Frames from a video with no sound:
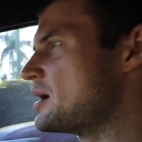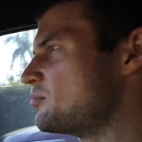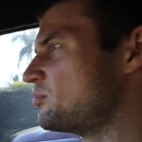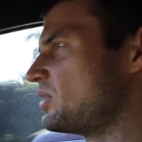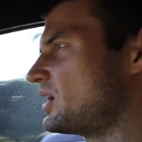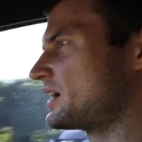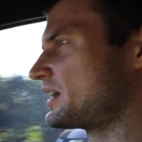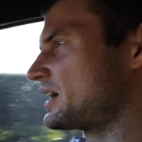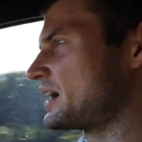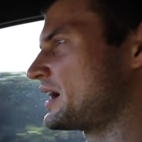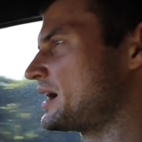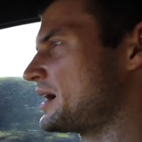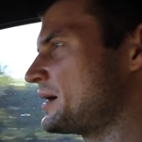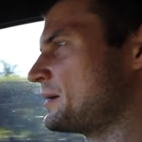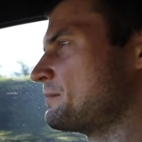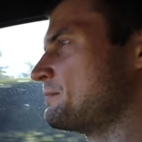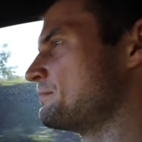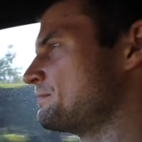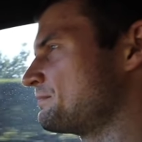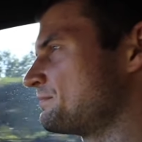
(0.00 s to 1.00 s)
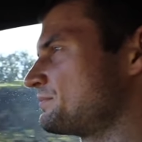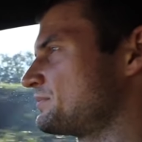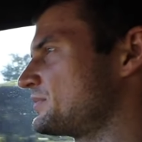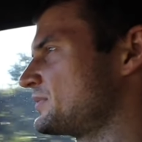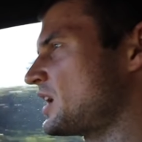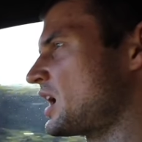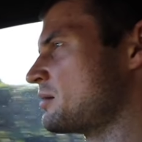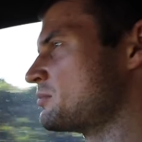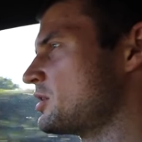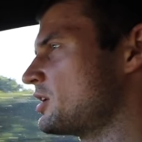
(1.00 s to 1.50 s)
But
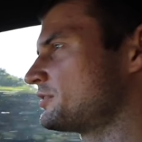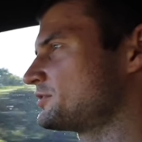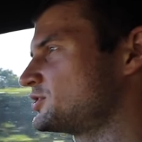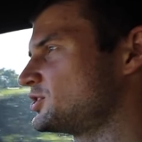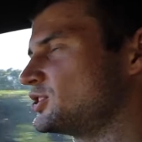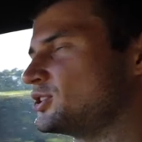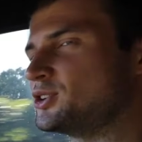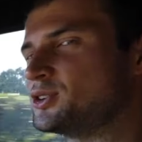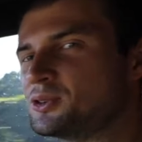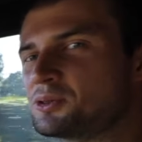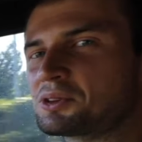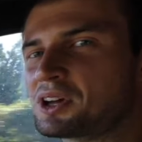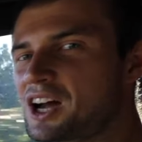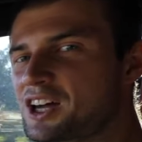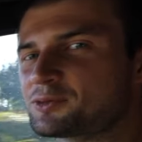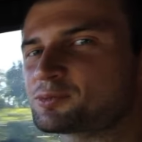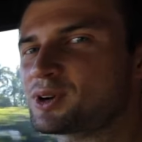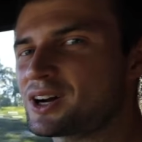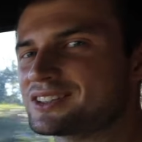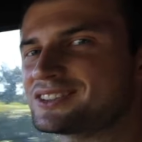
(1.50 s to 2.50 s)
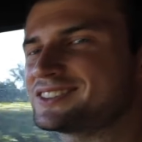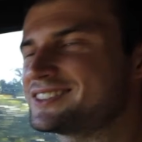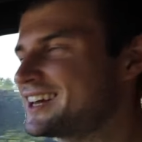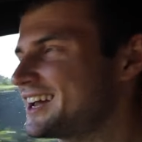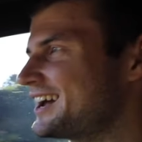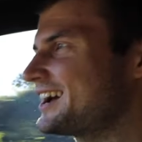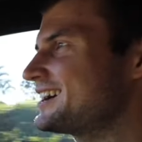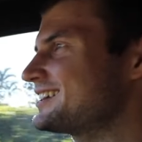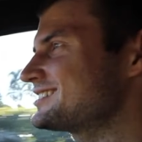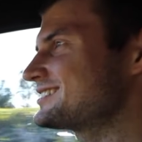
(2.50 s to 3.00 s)
I'm off to Gus Bruss's
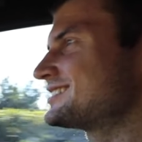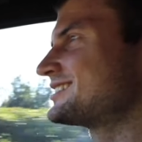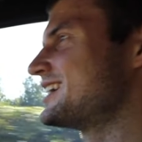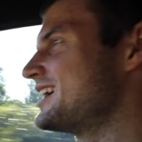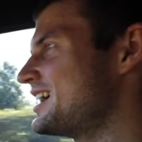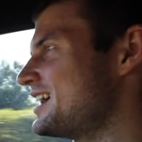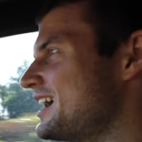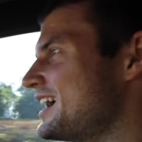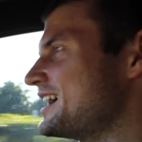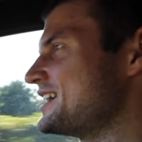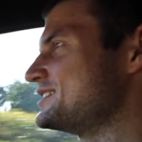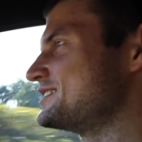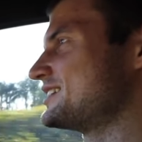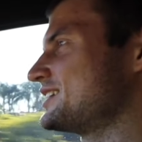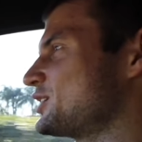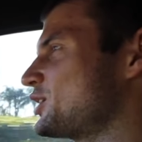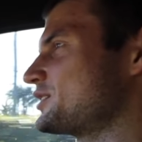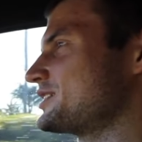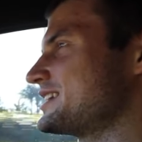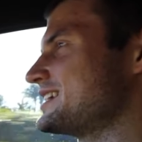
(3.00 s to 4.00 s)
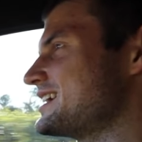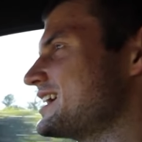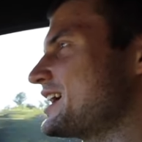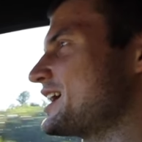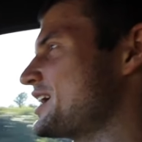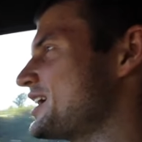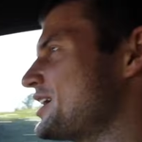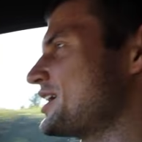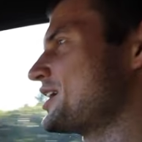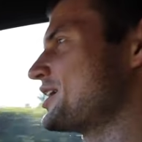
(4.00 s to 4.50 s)
house. He's got the
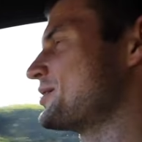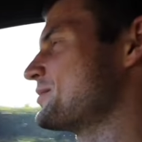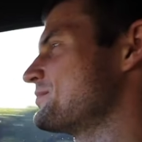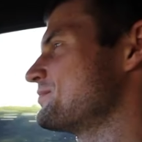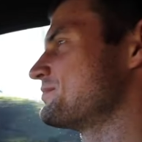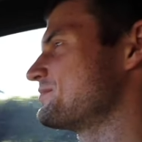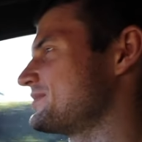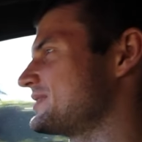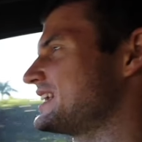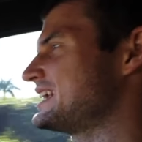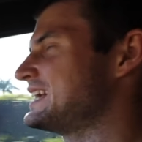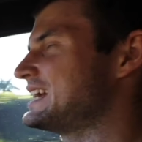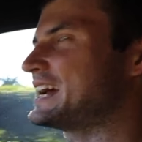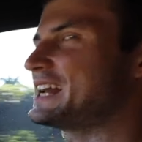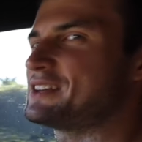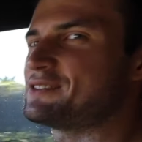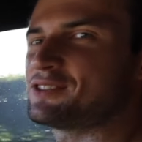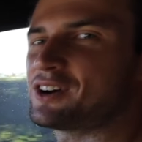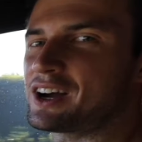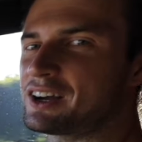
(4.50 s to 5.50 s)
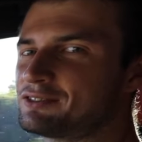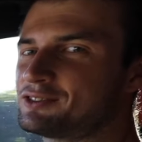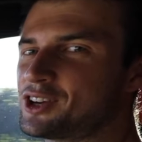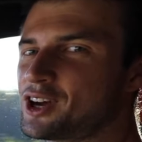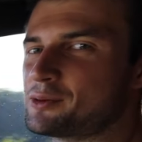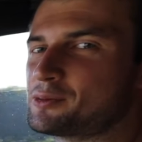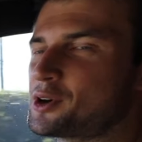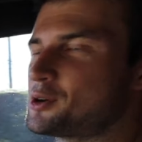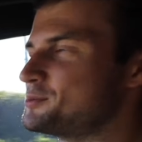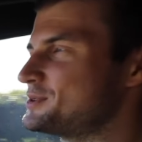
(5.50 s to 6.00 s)
E85
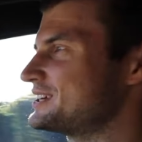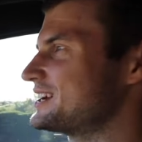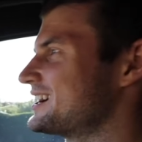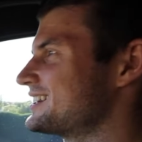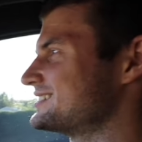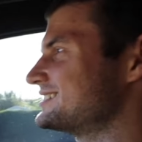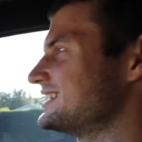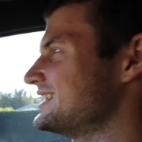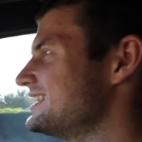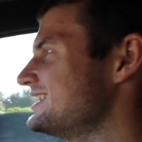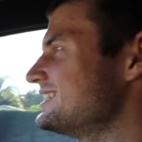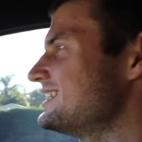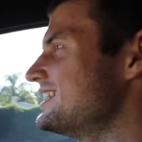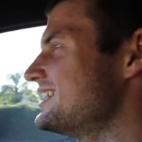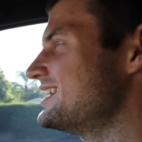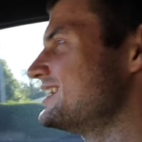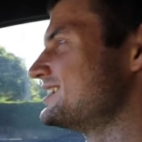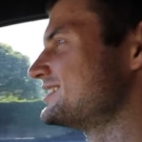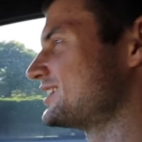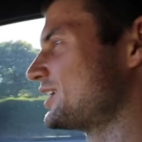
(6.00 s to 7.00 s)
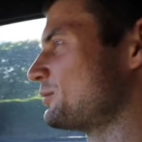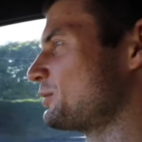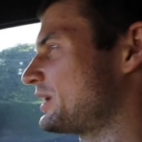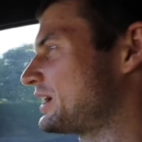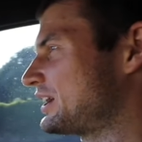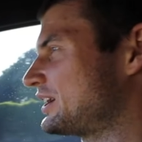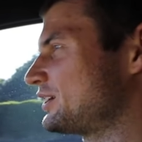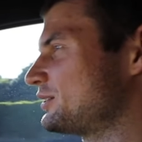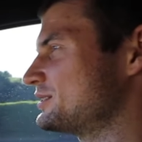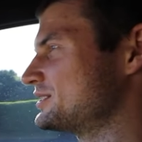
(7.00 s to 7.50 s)
Turbo BRZ, so we're
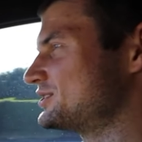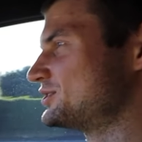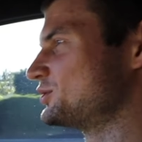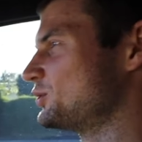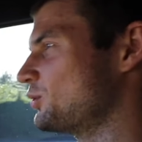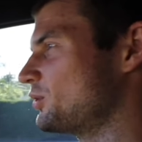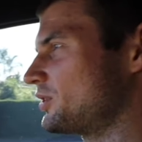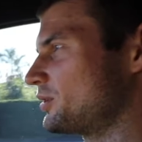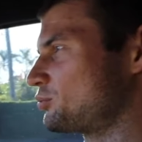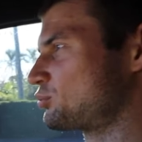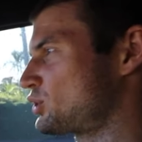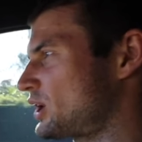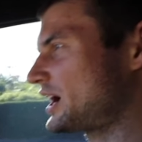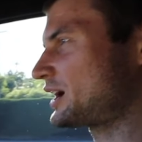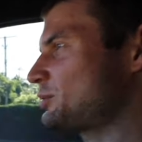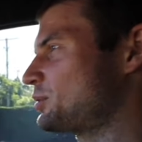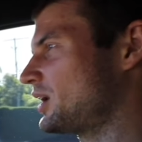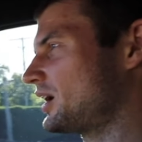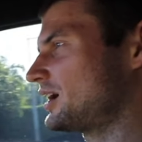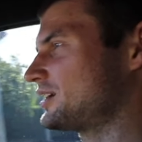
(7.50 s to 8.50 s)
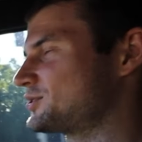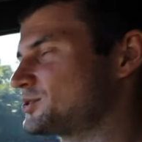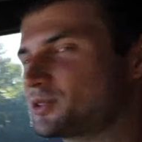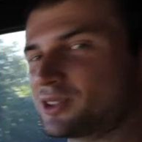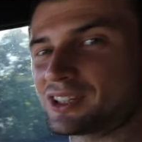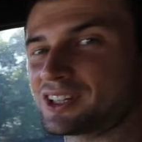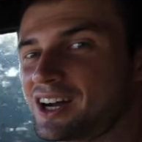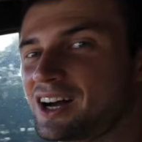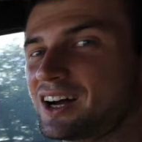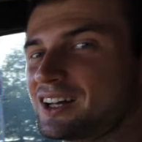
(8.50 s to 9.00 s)
going to install the brake parts on
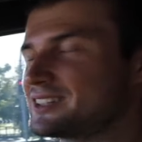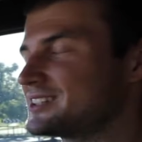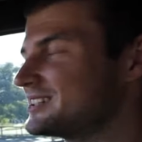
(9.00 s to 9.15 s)
the car